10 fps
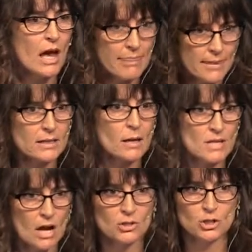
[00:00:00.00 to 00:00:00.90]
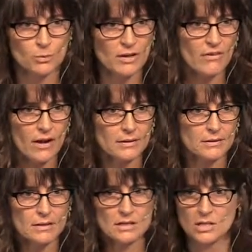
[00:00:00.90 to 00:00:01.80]
and then come down and you'll be fine
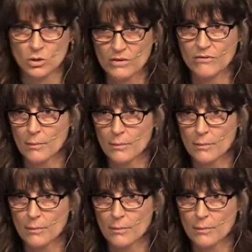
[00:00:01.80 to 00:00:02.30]
because they'll give